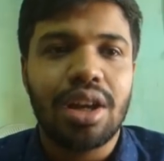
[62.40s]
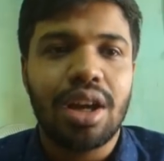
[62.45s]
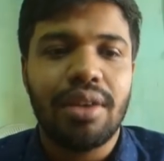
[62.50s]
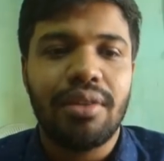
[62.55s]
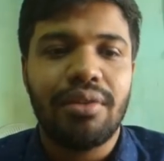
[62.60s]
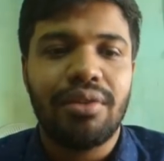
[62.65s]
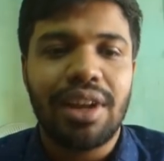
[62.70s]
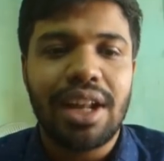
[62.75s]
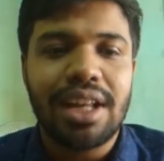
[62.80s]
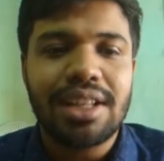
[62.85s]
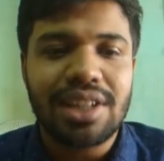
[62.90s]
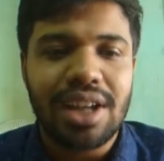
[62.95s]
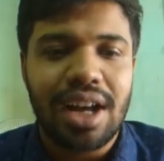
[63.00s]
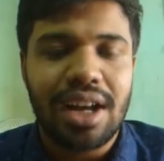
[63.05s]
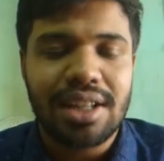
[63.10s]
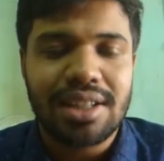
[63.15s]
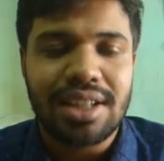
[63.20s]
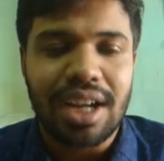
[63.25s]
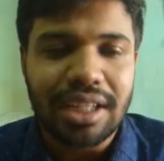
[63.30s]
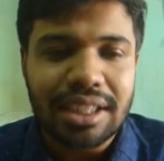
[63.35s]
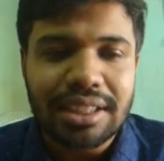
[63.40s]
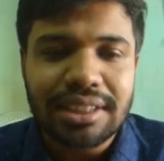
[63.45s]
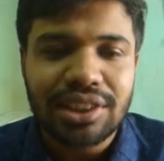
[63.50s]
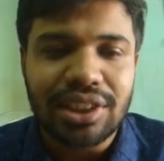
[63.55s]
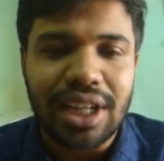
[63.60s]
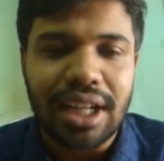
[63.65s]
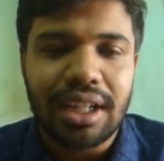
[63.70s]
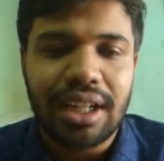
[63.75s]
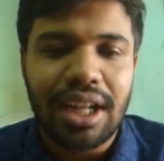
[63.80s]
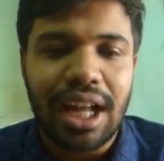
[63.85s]
When I started this
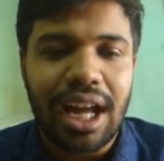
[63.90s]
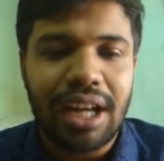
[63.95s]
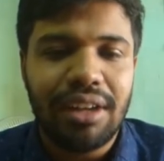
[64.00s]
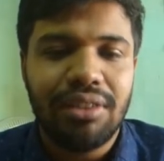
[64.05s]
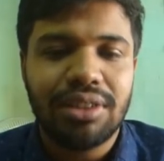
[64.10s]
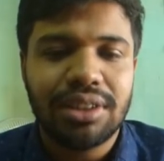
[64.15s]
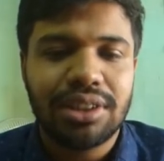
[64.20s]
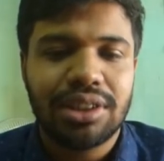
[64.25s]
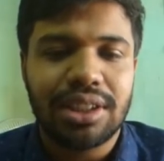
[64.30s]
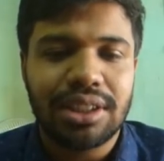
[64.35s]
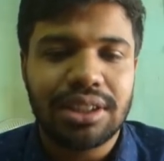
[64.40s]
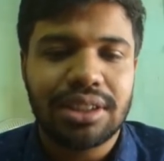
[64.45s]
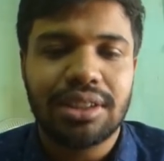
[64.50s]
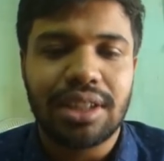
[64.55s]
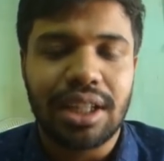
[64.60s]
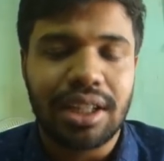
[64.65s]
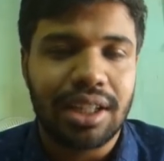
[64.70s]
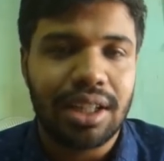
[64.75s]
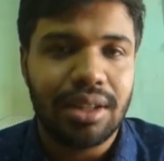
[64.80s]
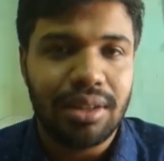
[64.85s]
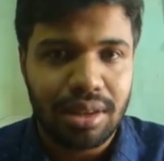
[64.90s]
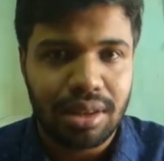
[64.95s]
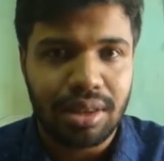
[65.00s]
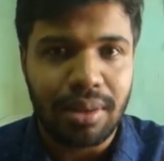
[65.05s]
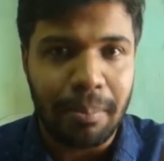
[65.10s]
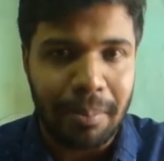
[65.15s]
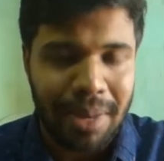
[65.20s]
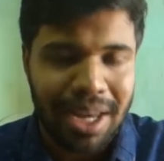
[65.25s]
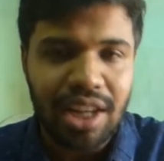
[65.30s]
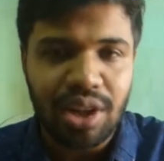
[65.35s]
channel, I was just thinking
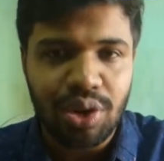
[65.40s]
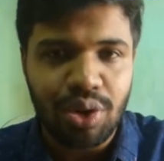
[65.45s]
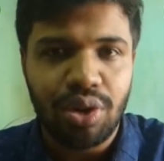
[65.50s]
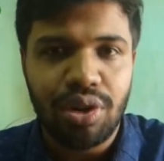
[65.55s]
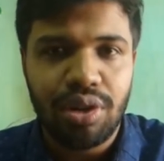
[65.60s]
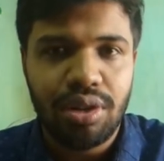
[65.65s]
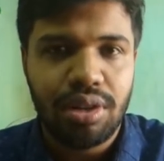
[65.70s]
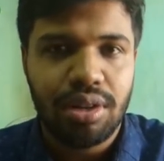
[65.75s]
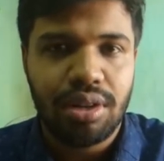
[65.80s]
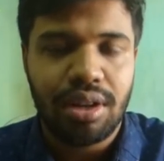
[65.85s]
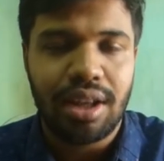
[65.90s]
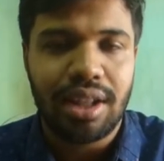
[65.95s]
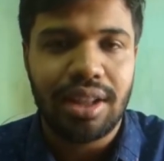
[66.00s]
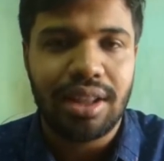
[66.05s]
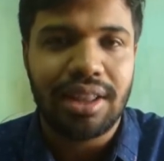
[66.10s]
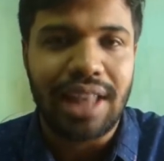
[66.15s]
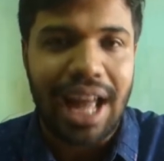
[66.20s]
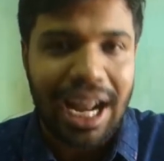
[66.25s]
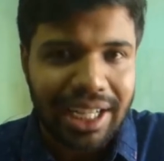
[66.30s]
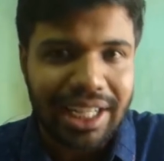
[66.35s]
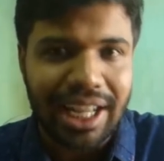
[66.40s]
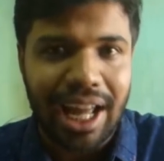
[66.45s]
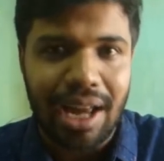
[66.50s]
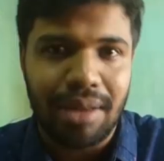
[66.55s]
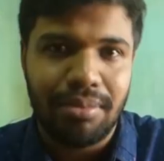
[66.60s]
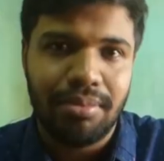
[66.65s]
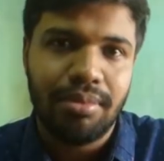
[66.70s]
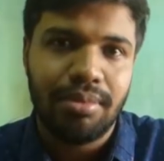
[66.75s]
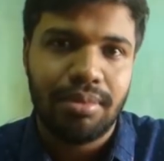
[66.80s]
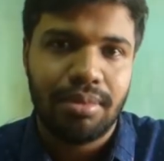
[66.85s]
the main goal that
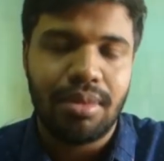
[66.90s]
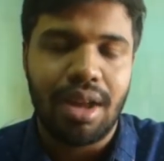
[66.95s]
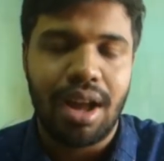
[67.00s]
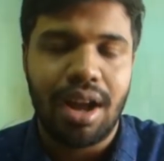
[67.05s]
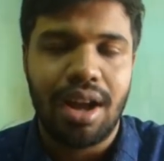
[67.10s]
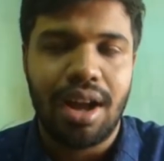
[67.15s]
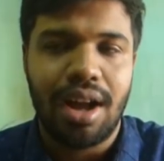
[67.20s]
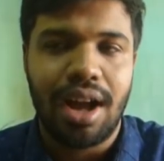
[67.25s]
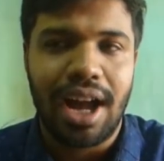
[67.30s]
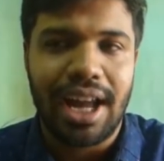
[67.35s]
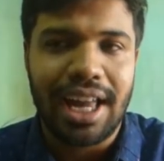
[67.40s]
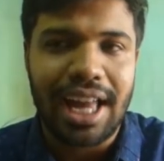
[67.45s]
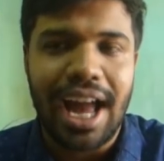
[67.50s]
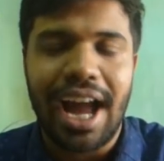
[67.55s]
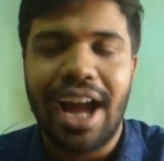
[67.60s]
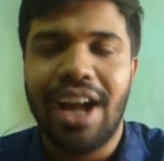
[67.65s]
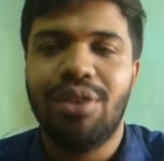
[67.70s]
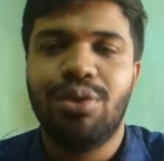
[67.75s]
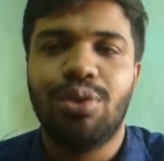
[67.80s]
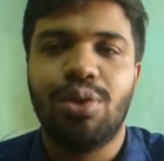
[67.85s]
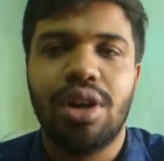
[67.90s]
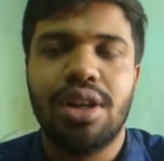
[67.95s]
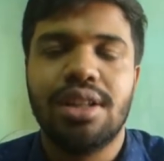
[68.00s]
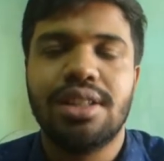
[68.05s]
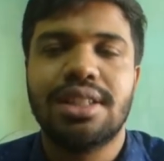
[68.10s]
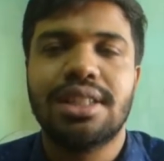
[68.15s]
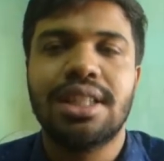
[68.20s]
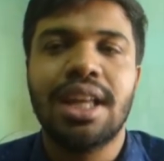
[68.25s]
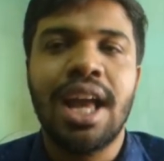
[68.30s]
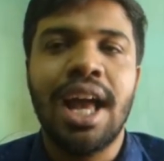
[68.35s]
time I had
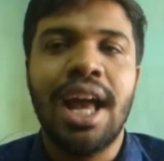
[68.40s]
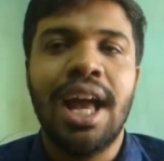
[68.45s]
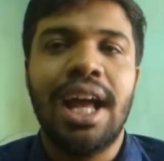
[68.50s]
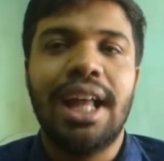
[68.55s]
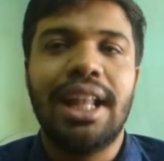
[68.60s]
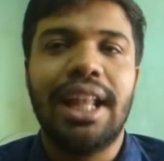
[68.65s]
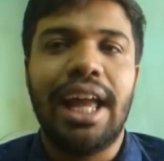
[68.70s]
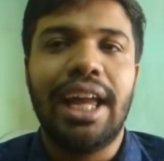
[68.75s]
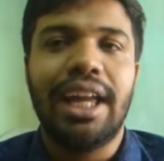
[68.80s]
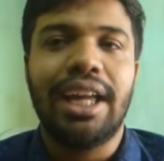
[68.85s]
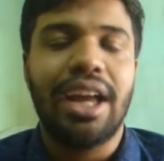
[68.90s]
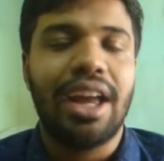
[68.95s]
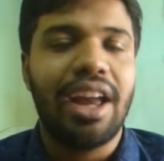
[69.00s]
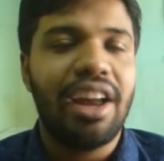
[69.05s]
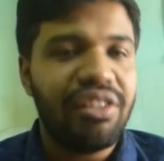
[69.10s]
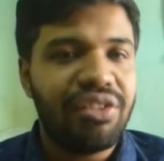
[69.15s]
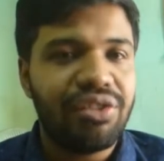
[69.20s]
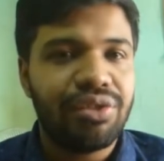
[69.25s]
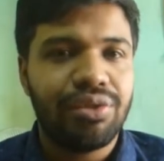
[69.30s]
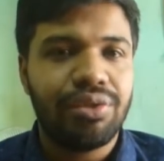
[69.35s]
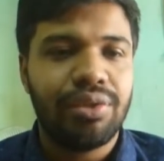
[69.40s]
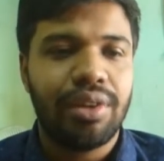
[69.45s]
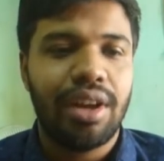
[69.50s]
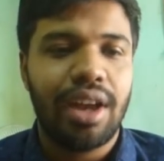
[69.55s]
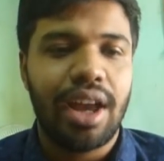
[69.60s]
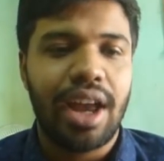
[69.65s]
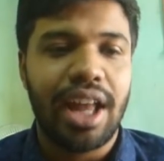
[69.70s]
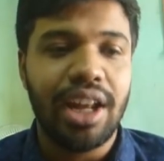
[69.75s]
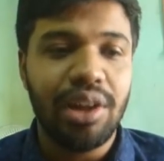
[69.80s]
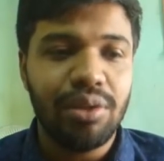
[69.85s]
was like, if
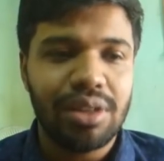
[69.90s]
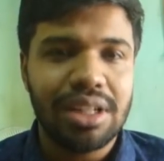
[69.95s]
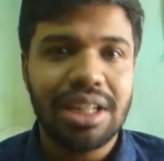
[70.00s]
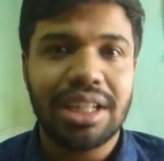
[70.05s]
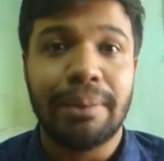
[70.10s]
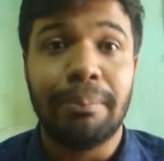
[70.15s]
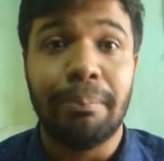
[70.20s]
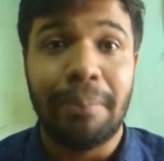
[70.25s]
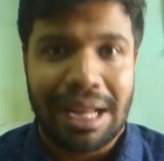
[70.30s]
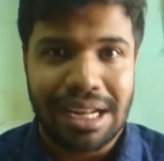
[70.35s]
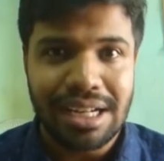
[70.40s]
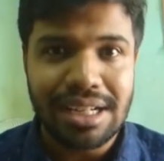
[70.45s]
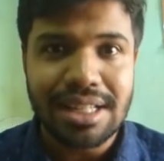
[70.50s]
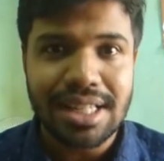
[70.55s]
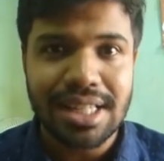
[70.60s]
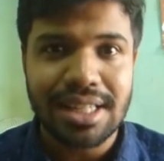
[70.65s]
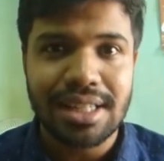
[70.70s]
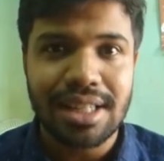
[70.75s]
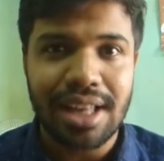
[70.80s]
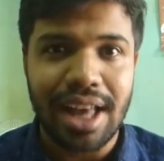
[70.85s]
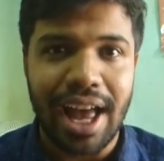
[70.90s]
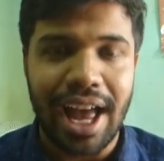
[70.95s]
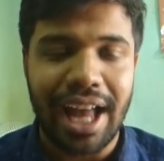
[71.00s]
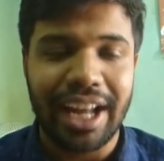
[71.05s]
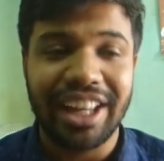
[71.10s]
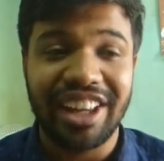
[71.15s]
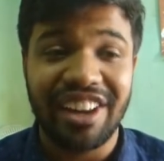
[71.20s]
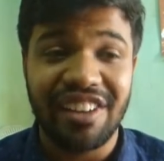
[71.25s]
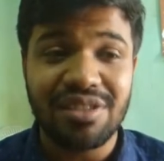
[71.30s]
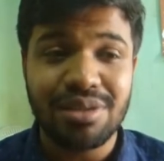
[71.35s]
anyone comments
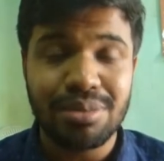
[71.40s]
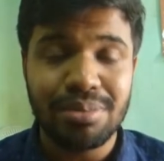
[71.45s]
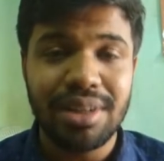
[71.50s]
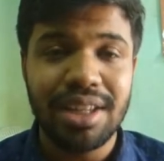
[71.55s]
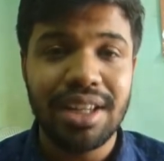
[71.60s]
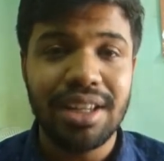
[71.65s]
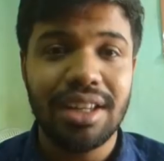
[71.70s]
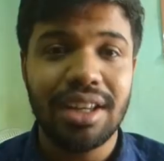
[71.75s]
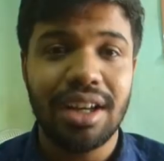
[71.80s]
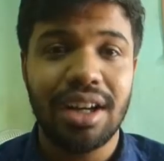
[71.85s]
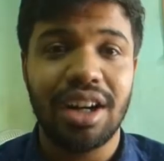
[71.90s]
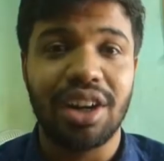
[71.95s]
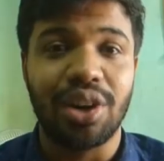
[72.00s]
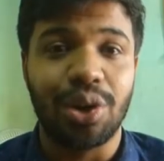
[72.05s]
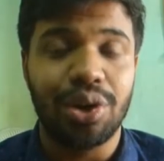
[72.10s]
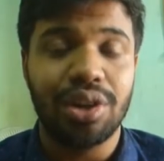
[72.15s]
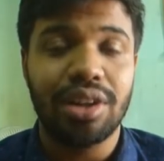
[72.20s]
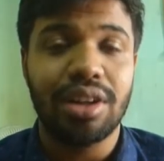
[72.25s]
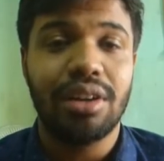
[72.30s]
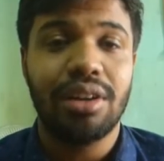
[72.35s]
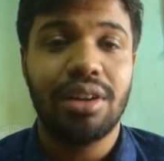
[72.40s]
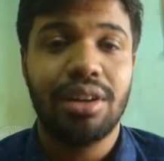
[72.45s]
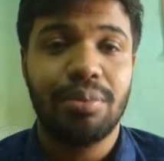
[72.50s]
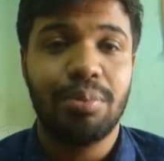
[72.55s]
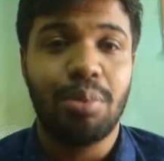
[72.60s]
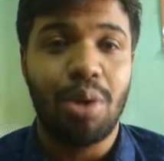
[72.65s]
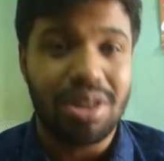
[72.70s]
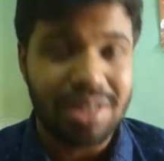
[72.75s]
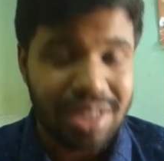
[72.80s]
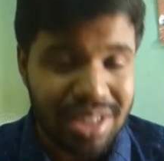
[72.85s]
and gives me a good
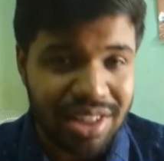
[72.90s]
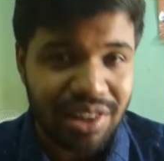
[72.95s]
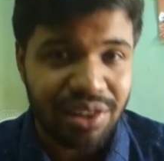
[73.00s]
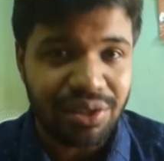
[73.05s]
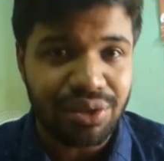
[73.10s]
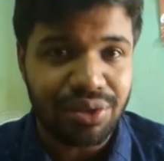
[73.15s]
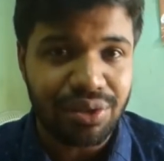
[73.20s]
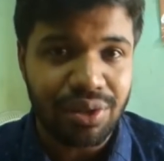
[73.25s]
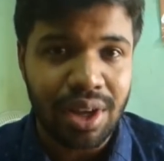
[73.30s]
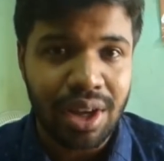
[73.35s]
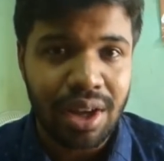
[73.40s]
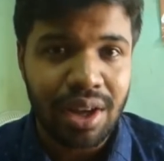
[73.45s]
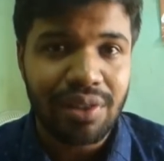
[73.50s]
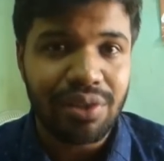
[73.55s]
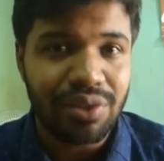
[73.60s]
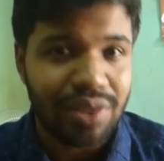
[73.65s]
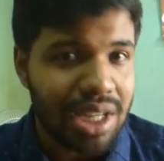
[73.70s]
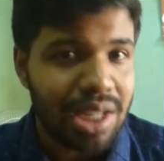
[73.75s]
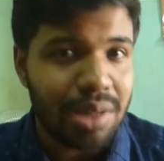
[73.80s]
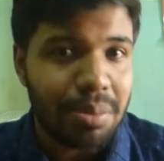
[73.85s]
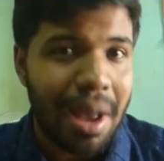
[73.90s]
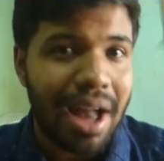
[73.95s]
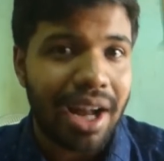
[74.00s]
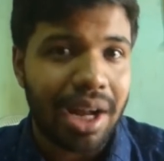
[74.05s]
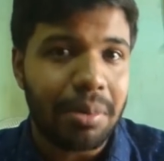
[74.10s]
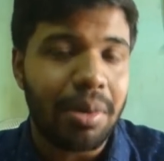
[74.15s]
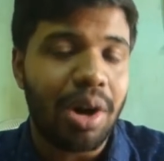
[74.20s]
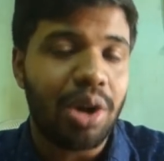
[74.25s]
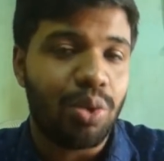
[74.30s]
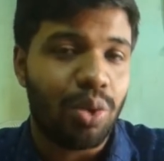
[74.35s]
positive feedback
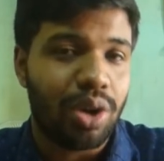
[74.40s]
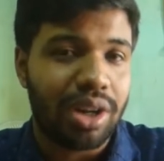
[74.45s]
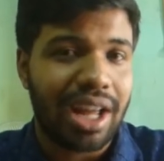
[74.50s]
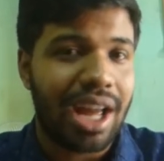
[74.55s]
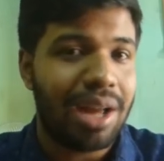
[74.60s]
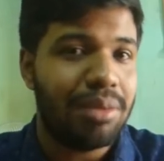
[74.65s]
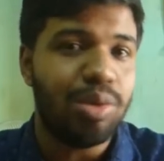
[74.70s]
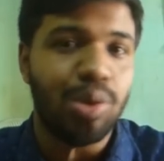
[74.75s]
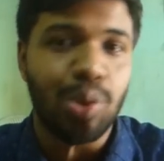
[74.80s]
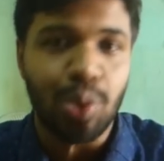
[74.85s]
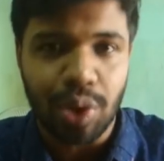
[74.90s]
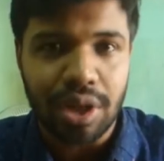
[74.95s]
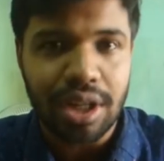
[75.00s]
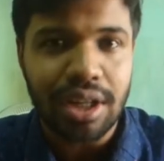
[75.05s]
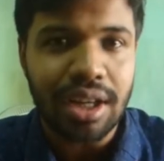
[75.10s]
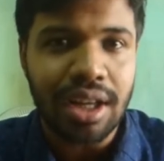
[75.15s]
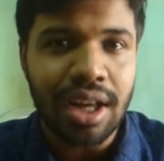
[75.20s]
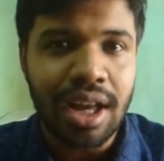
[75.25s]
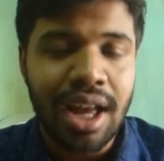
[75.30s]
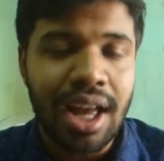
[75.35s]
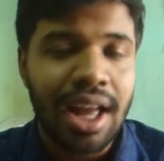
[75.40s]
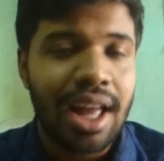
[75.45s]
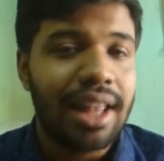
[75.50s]
about what I'm doing,